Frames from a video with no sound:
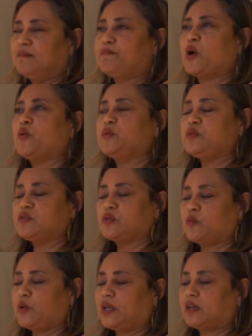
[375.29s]
Bones
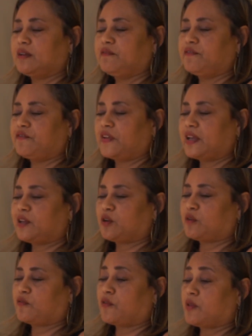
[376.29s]

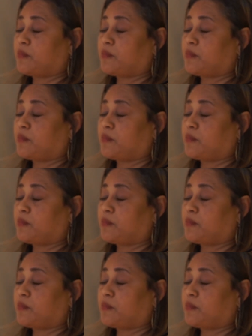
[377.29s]
reconfigure for the